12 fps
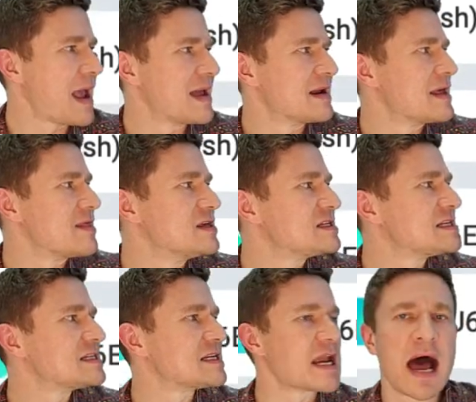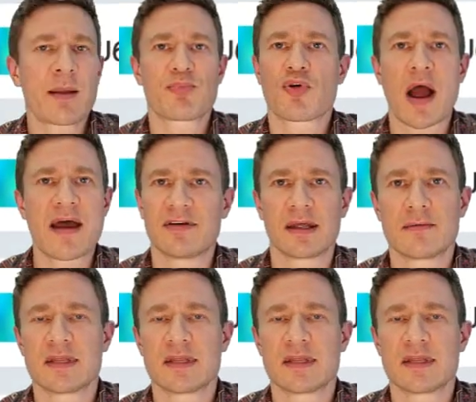And this is not private.